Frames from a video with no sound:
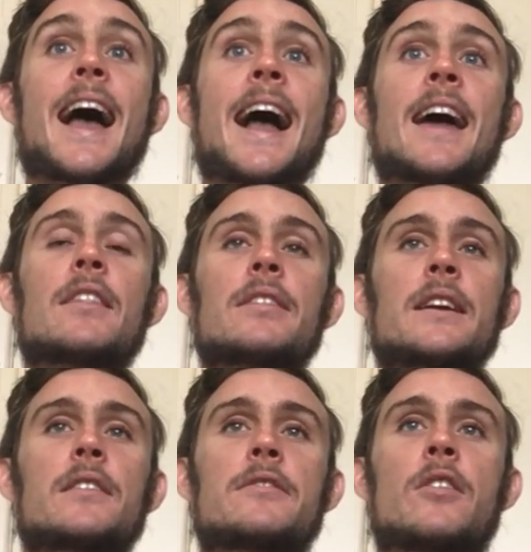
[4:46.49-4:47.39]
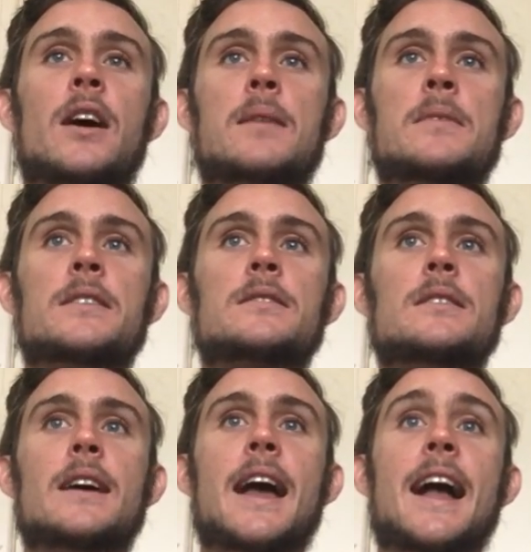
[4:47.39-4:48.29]
and the environment,
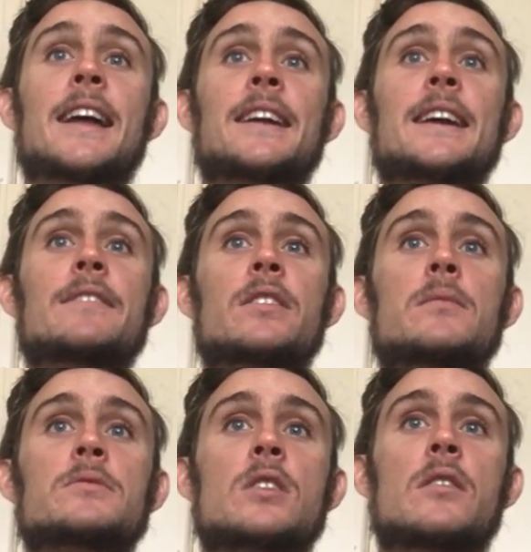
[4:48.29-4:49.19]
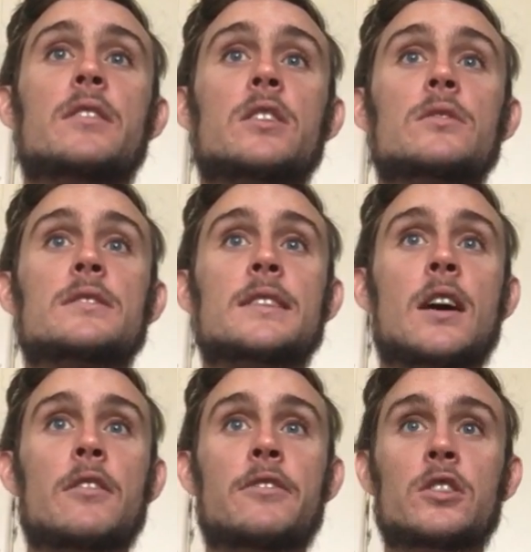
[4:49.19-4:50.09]
and even observing
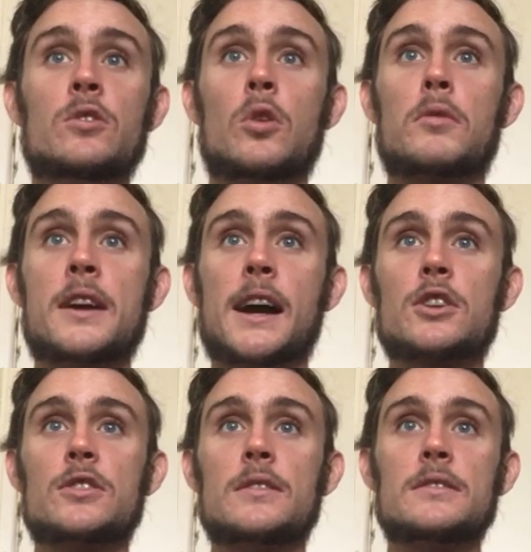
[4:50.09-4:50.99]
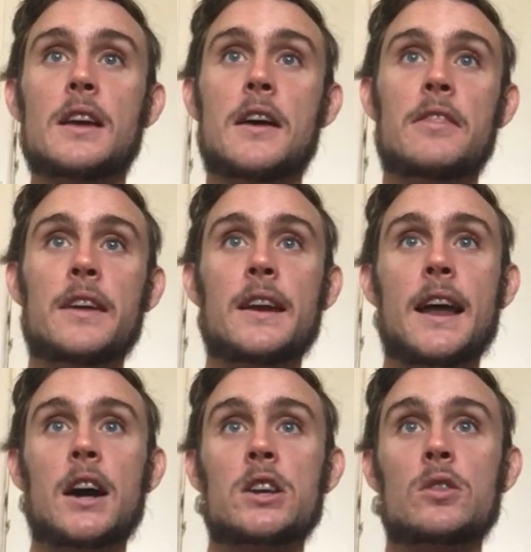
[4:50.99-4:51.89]
yourself and your reactions, then
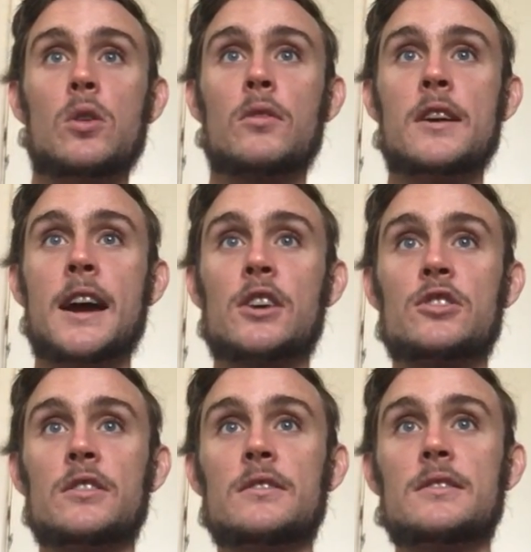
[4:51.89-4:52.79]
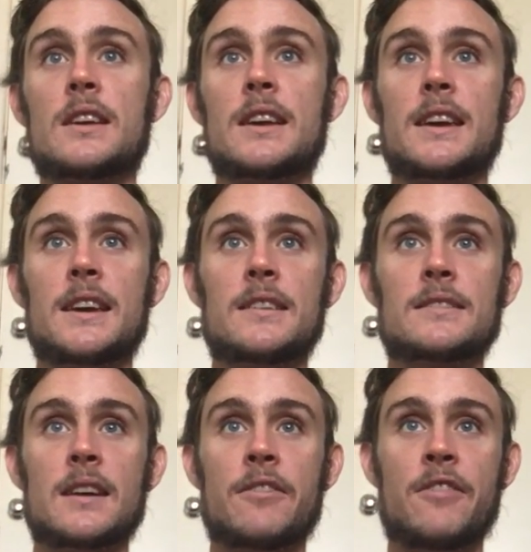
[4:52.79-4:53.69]
how your reactions
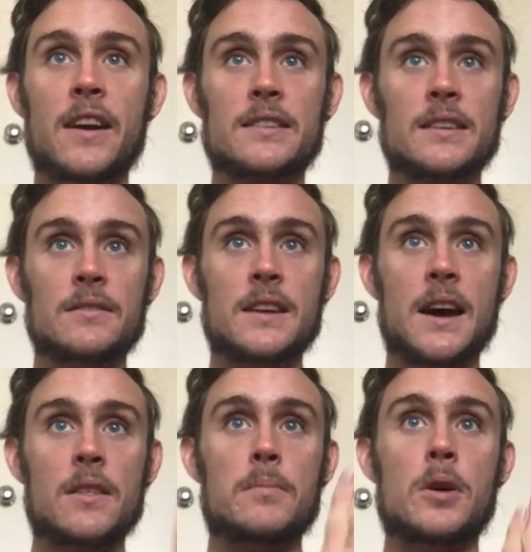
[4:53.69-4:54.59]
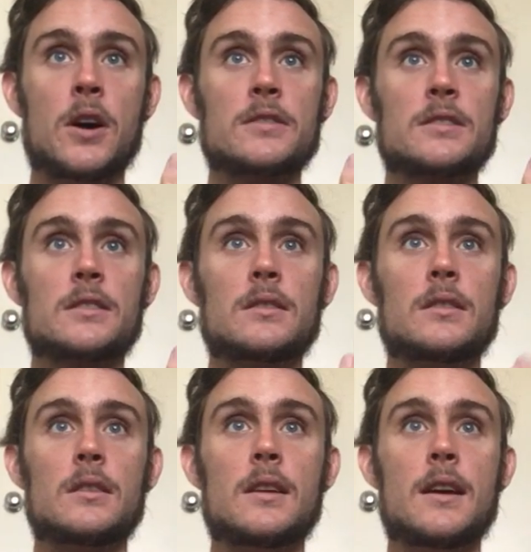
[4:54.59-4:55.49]
is affecting the other person,
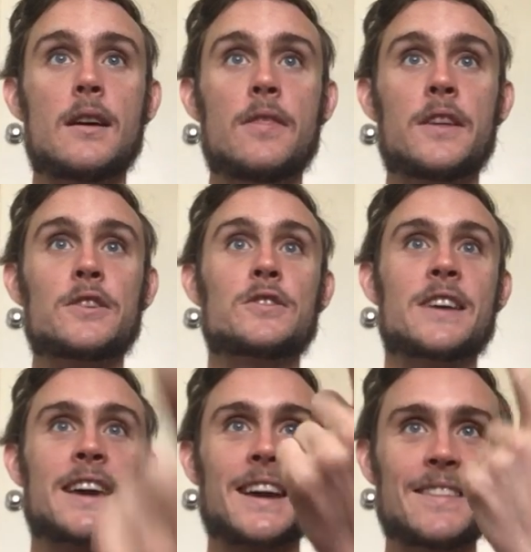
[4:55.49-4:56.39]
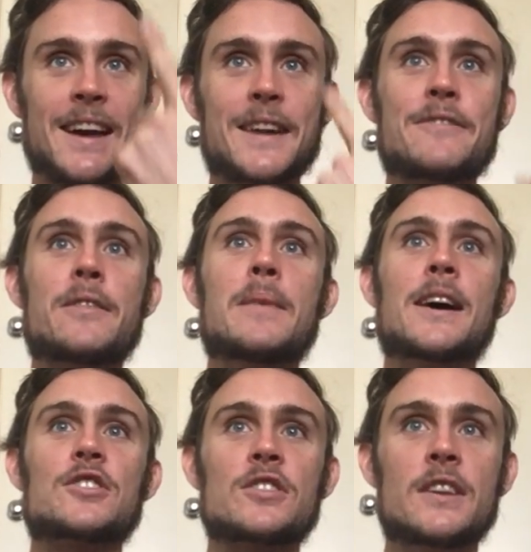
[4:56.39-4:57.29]
then you take in that
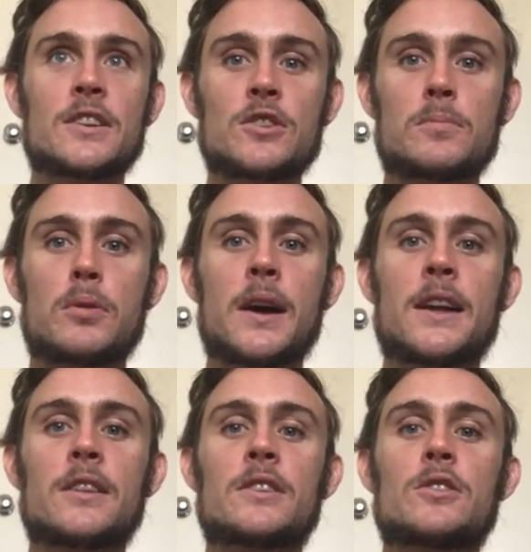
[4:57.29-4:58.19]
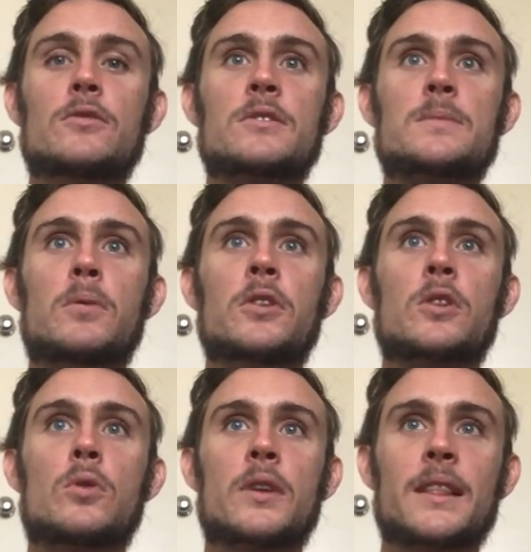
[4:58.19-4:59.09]
information and then you respond
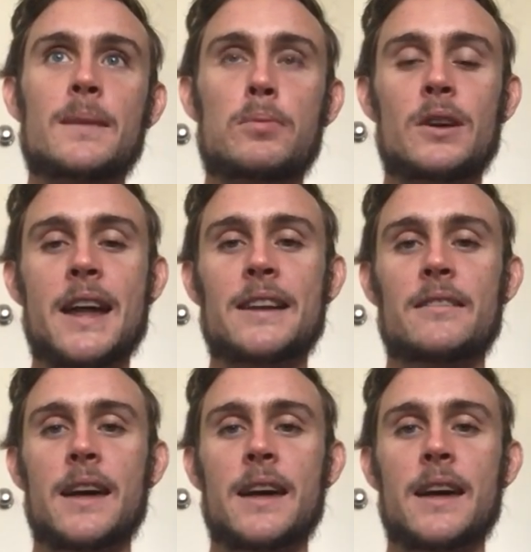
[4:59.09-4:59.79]
accordingly, put it out to